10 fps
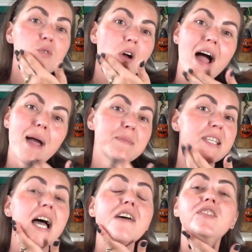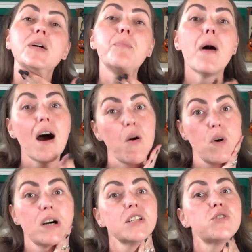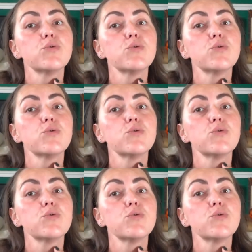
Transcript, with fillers: crimes have the power